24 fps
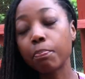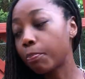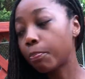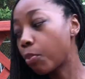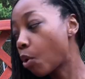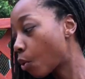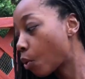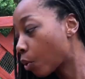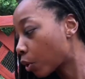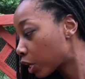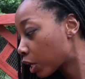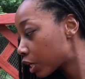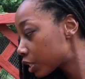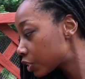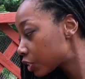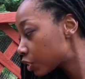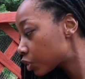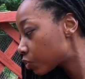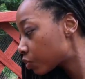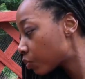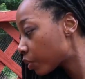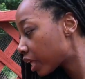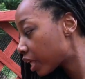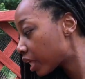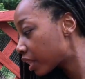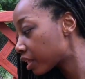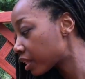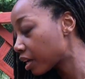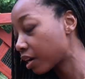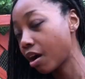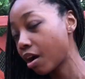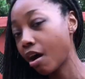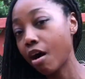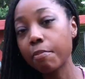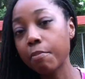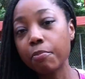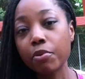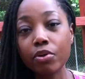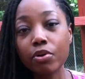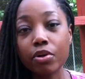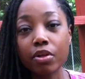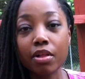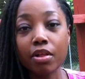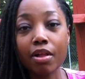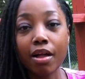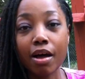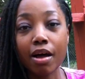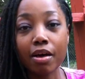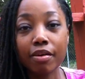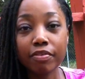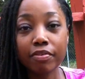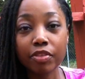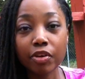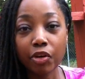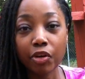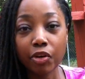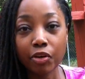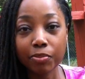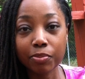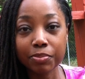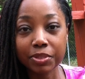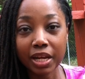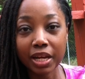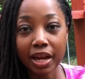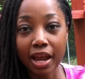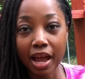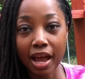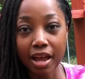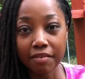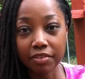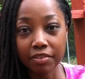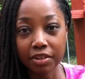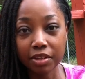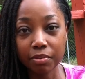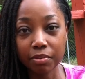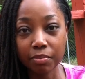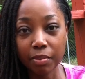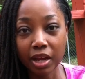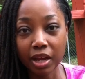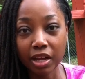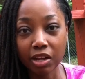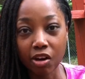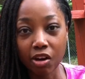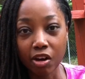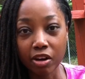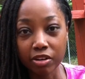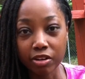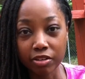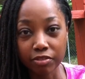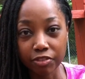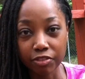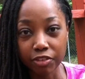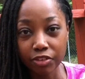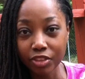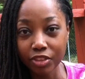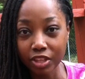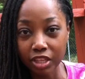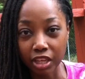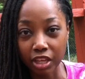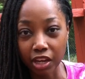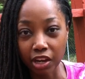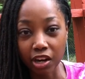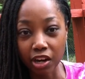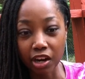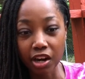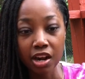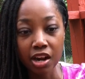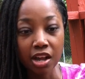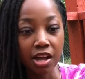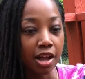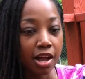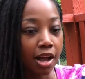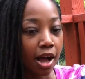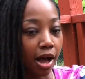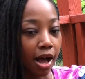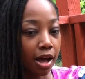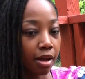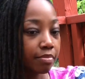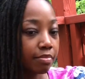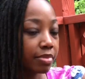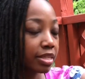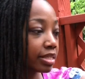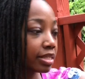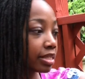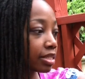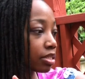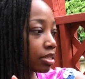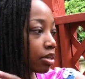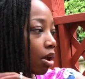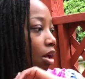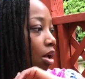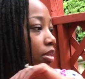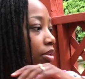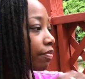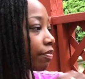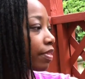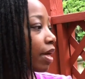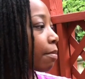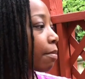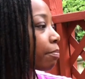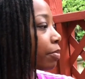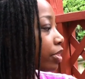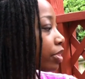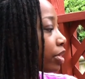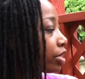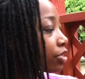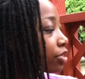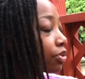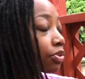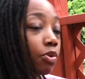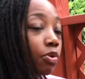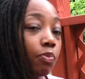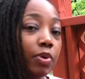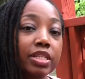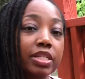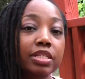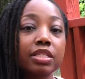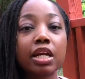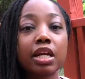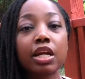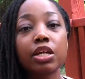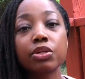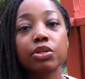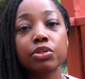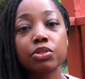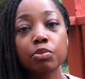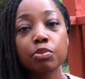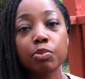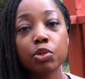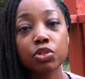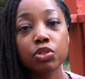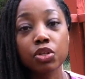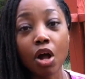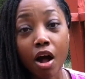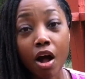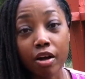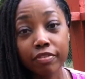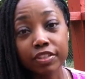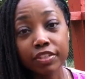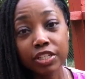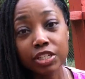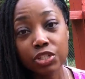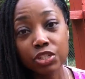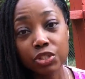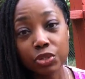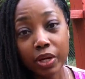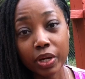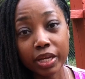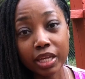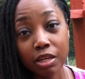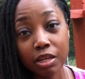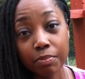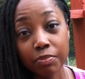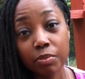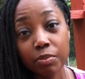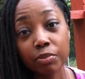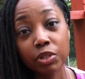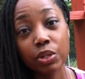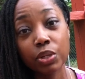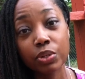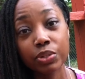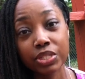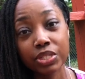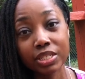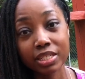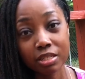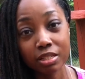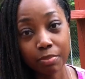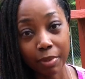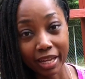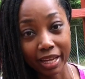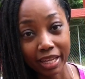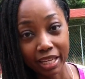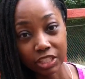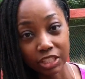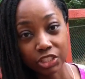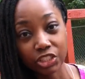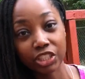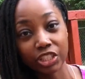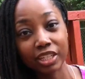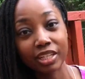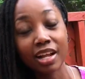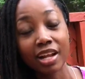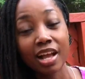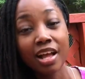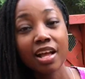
porch with a couple of the herbs that I have in my garden for the year. This isn't all of them, but these are the ones that I use most often, so I keep them closest to my kitchen.